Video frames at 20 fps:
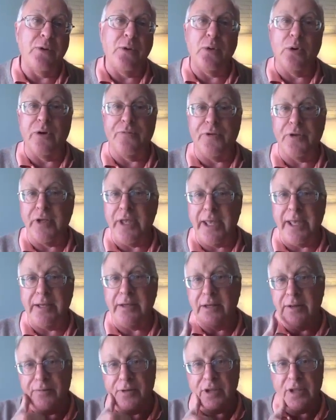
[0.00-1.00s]
or if
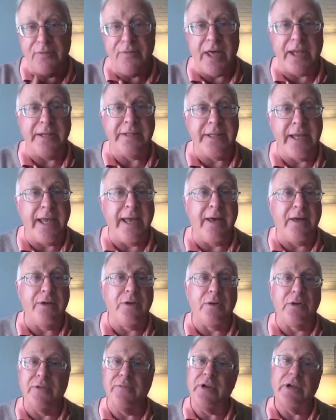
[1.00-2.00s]
you live out of
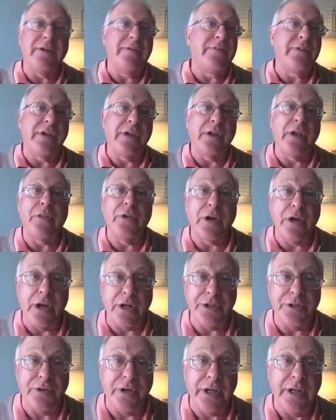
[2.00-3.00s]
town or live even in another
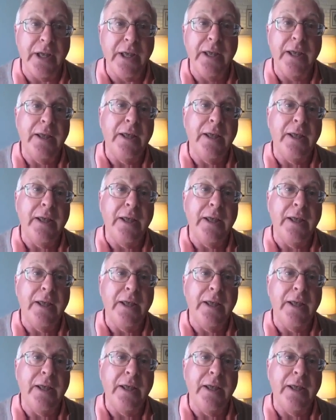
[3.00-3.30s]
country,